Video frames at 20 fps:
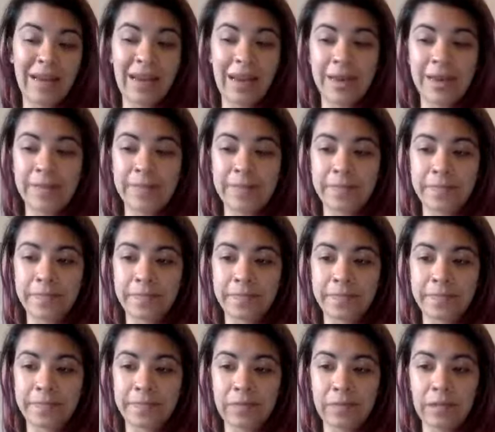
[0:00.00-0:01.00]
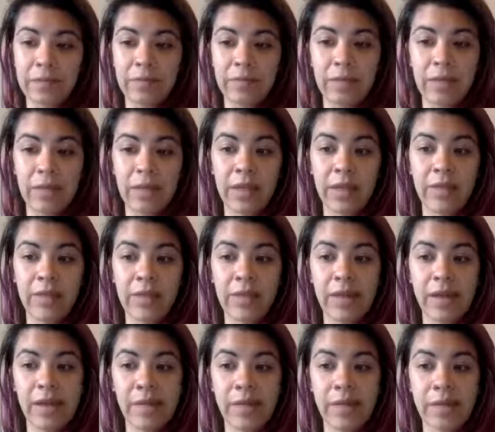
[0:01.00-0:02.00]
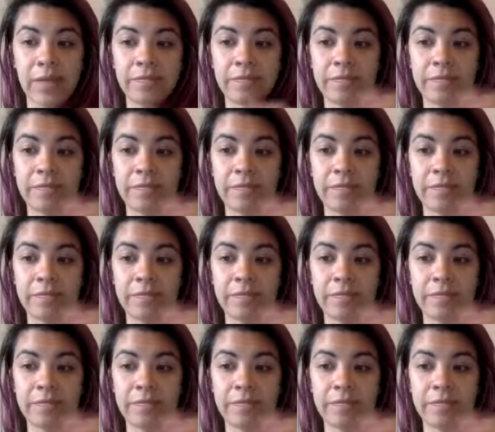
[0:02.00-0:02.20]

Um, really lovely that way.